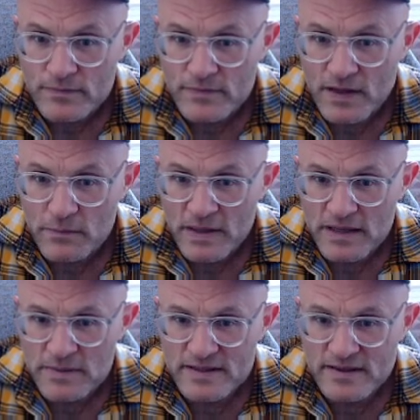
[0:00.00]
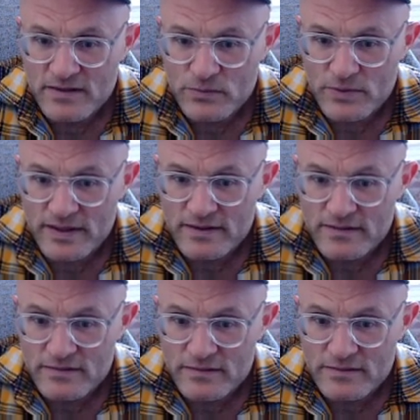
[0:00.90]
Now, maybe d3.
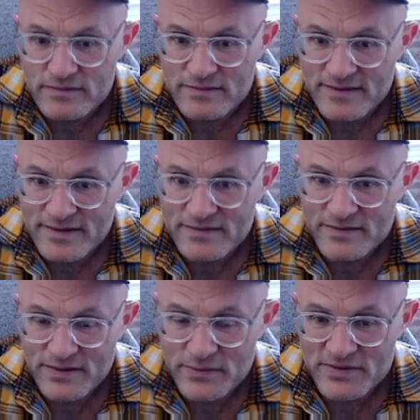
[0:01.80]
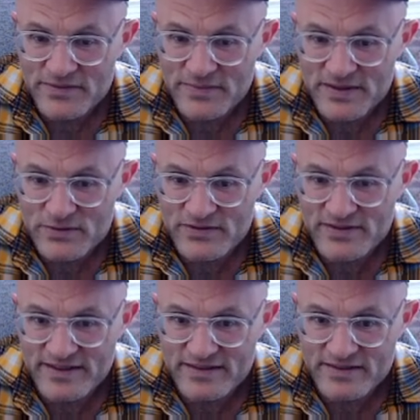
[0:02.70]
There was some
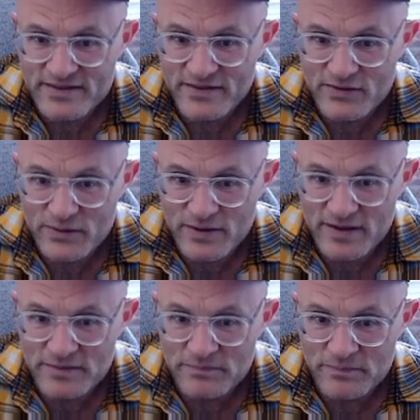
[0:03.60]
interesting stuff going on.